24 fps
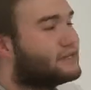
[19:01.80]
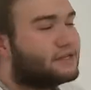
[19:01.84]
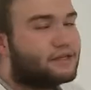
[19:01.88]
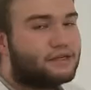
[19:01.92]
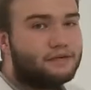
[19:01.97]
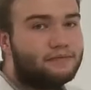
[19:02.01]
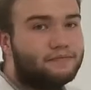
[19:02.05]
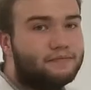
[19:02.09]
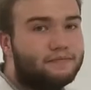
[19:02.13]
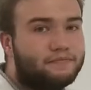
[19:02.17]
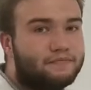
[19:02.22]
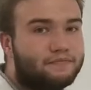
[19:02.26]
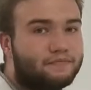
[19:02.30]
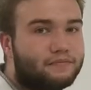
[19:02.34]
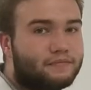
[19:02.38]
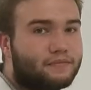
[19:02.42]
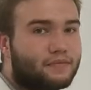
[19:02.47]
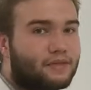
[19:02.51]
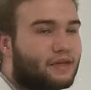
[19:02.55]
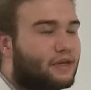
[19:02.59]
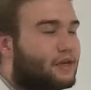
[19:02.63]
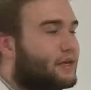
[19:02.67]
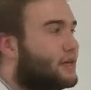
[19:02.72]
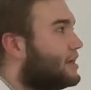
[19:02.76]
laser,
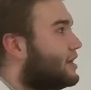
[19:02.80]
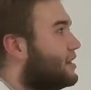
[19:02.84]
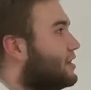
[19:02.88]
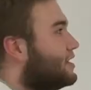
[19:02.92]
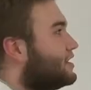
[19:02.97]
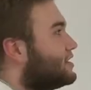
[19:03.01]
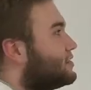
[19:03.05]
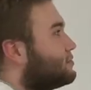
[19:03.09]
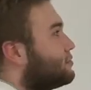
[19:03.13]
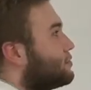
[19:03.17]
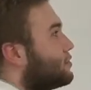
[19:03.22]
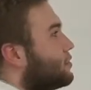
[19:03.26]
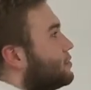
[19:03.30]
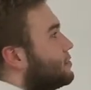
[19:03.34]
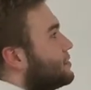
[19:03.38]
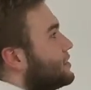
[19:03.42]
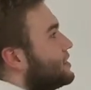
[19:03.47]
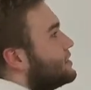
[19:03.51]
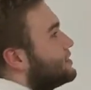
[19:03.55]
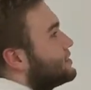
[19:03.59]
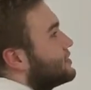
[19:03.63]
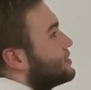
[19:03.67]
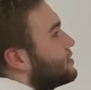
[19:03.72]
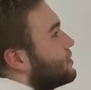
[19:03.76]
and this probe
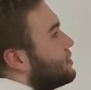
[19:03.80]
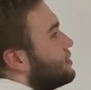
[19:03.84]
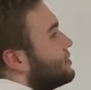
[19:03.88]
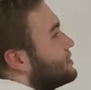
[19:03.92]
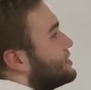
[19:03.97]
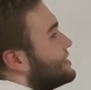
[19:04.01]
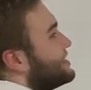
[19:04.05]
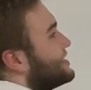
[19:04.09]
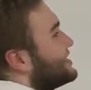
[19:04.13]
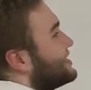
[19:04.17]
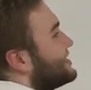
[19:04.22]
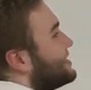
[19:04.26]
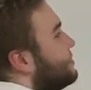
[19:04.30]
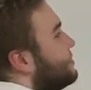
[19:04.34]
laser causes